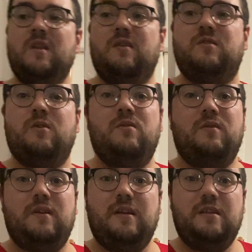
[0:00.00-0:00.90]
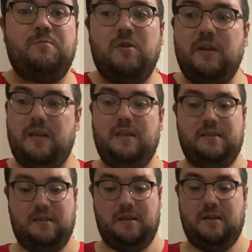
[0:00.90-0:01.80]
So it's pretty
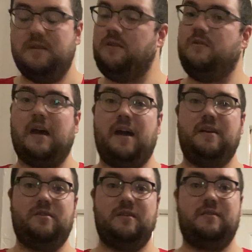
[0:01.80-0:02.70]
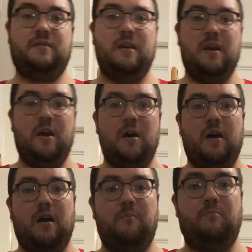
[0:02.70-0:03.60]
easy. You kind of just
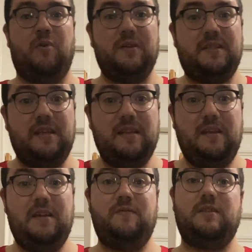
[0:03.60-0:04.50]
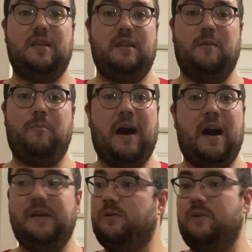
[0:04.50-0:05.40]
put tea leaves in a
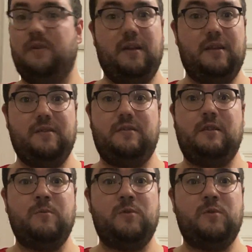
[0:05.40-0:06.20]
pot or in some